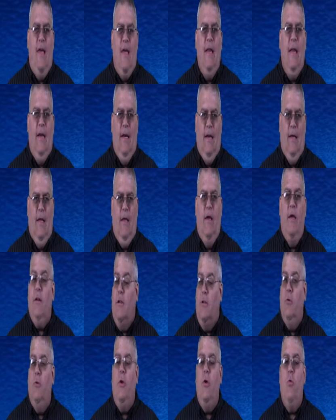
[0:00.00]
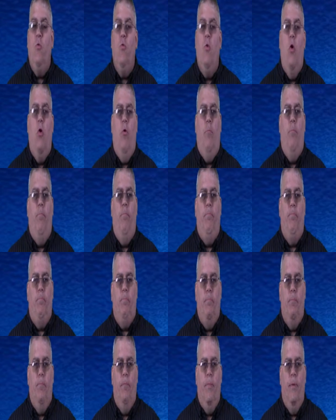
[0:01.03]
Italy, including Rome.
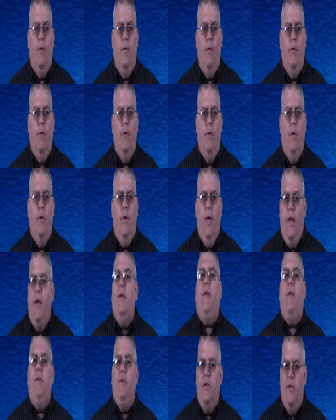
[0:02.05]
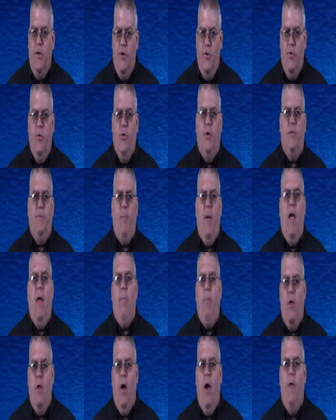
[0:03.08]
And it continued to expand
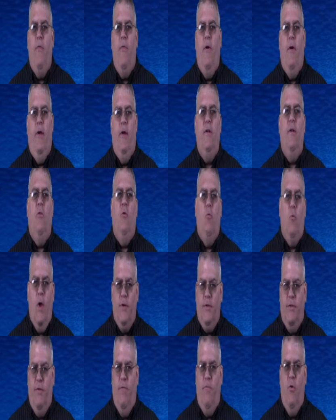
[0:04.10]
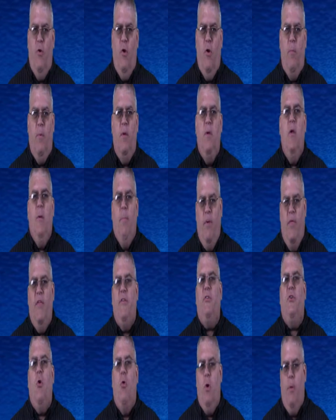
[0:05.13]
beyond there into the rest of Europe, but
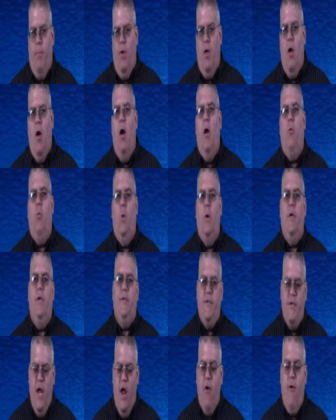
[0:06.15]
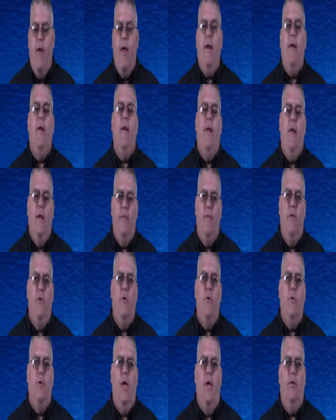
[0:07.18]
that's going beyond what is narrated in the
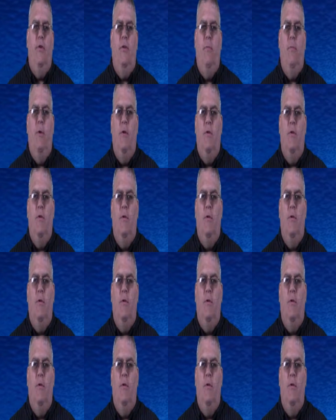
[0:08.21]
New Testament.